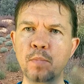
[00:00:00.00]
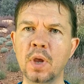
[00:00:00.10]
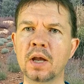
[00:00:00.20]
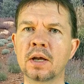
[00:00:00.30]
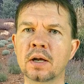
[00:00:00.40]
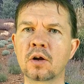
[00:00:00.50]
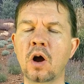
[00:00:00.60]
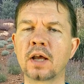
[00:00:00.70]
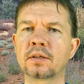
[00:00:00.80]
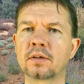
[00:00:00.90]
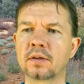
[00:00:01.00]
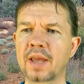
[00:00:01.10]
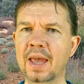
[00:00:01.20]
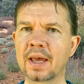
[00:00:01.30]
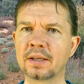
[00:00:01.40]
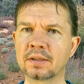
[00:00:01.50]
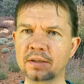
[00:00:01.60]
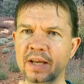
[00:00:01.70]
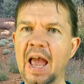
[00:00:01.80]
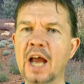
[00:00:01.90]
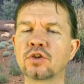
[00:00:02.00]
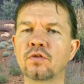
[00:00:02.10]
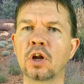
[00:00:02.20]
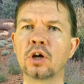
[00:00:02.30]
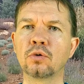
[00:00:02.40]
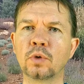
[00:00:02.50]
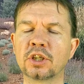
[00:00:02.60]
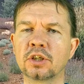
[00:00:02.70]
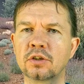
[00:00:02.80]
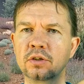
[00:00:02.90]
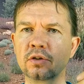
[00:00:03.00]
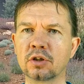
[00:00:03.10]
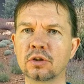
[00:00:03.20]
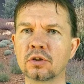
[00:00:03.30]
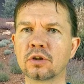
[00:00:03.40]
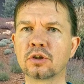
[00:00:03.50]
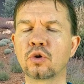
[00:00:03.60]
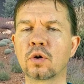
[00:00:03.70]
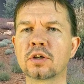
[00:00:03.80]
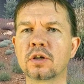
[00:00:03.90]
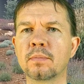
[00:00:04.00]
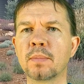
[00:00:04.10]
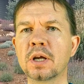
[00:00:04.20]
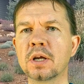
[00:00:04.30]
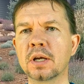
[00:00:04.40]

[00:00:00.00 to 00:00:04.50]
cost as cash flow, which is the short-term